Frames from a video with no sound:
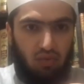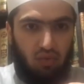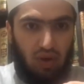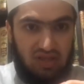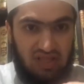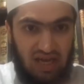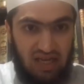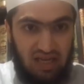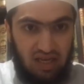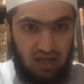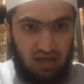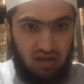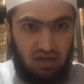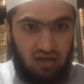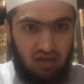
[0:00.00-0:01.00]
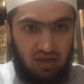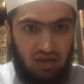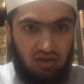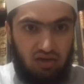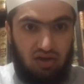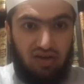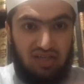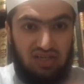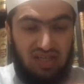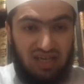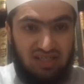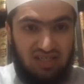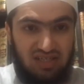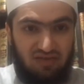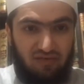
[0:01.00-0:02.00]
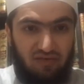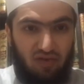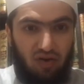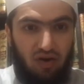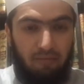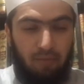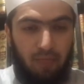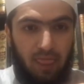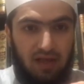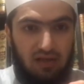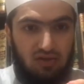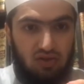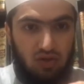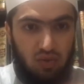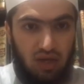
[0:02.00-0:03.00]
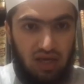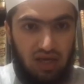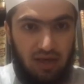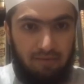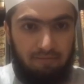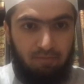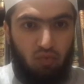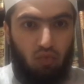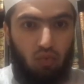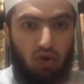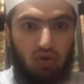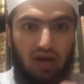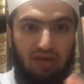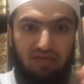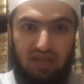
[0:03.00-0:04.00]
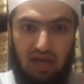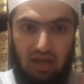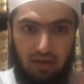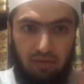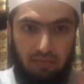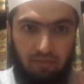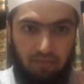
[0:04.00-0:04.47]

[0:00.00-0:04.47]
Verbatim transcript: Well done. Congratulations for doing what you have done.